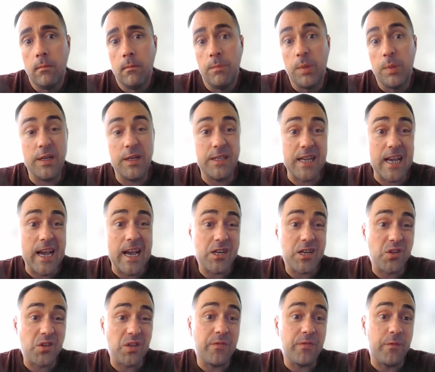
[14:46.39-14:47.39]
but it's
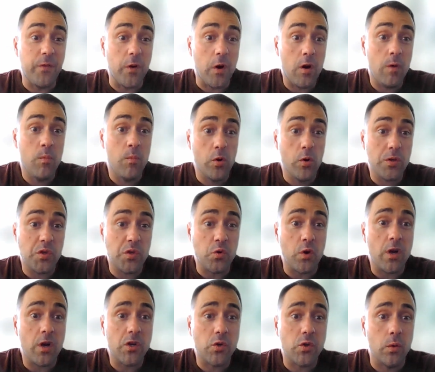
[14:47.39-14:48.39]
actually far more
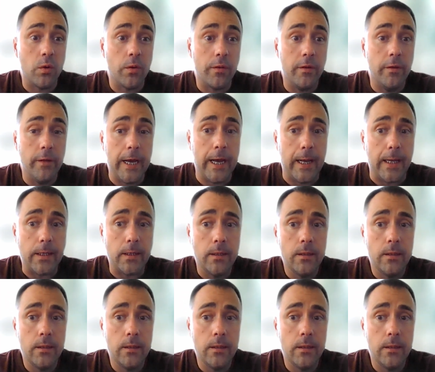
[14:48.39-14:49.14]
structural than that.